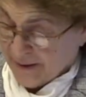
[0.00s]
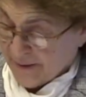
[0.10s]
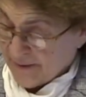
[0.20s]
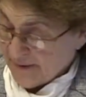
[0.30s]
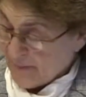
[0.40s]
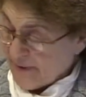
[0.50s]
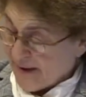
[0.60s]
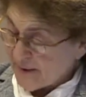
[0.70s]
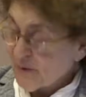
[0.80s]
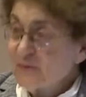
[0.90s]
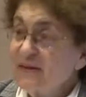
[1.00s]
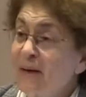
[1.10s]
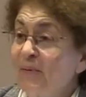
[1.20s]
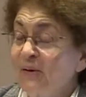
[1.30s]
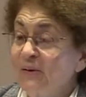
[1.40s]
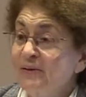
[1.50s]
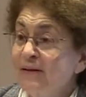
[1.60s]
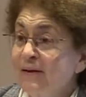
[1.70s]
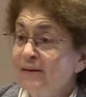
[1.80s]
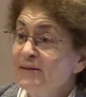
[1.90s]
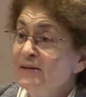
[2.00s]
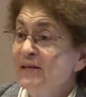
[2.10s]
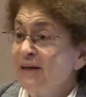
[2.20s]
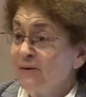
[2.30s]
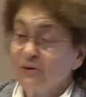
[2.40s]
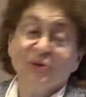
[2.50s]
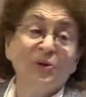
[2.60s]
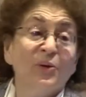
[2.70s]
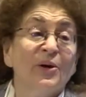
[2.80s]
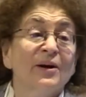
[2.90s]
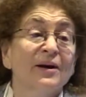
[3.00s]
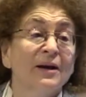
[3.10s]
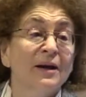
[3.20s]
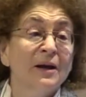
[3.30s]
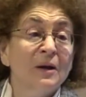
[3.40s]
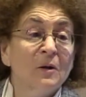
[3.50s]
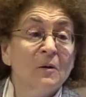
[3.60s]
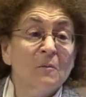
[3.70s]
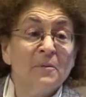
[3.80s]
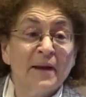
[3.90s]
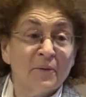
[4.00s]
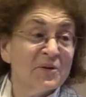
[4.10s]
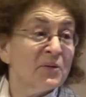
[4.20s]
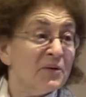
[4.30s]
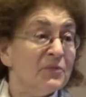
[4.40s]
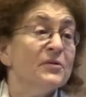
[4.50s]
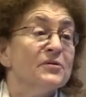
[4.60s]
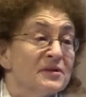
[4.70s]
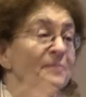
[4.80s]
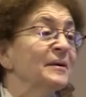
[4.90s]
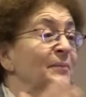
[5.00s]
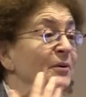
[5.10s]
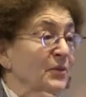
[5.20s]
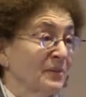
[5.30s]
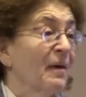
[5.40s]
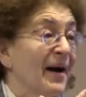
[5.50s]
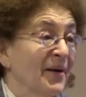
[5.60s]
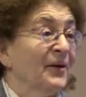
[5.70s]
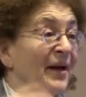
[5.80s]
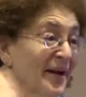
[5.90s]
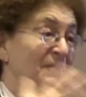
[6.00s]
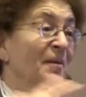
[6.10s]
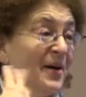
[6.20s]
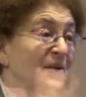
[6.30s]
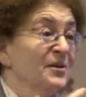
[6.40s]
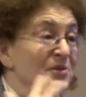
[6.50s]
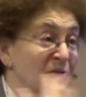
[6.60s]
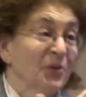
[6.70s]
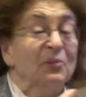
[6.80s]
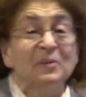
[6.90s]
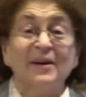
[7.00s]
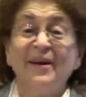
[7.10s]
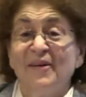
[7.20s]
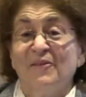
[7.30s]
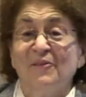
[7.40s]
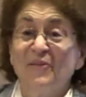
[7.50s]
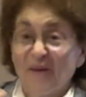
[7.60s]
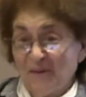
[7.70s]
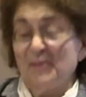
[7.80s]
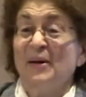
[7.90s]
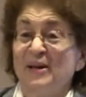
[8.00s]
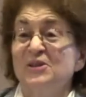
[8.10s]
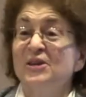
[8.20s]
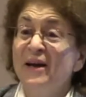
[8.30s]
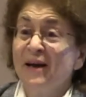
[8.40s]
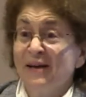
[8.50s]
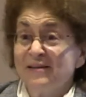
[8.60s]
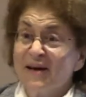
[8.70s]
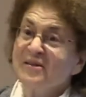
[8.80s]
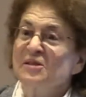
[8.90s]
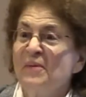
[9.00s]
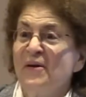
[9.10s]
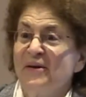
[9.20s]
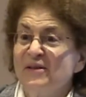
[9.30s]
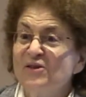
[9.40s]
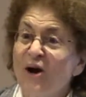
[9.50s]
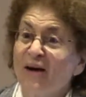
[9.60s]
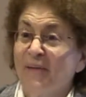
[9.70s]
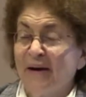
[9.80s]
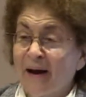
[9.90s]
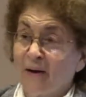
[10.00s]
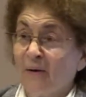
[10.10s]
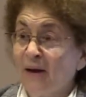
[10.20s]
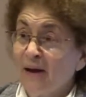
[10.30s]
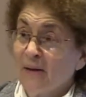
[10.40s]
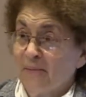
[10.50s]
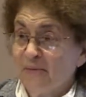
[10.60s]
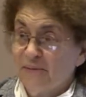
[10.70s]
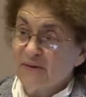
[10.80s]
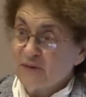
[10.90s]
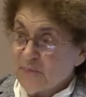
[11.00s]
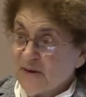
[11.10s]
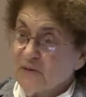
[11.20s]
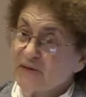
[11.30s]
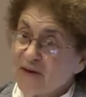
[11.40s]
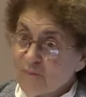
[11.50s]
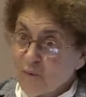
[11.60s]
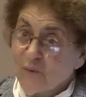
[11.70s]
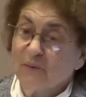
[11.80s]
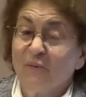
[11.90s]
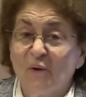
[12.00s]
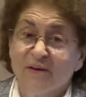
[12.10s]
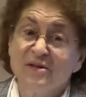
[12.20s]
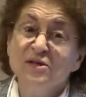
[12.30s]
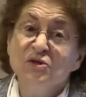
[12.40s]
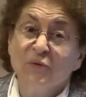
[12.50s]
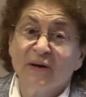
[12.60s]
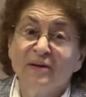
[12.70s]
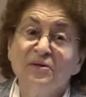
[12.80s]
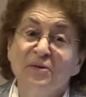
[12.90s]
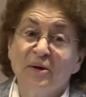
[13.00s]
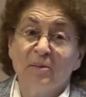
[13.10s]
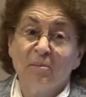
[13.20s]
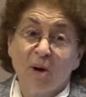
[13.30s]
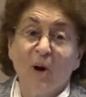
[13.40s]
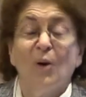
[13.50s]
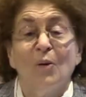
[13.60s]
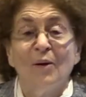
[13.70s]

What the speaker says: than the pain those chemicals seek to cure. Now, when you're introducing people you admire, and I admire this group very much, it's customary to talk about how the speakers have more than one string to their bow.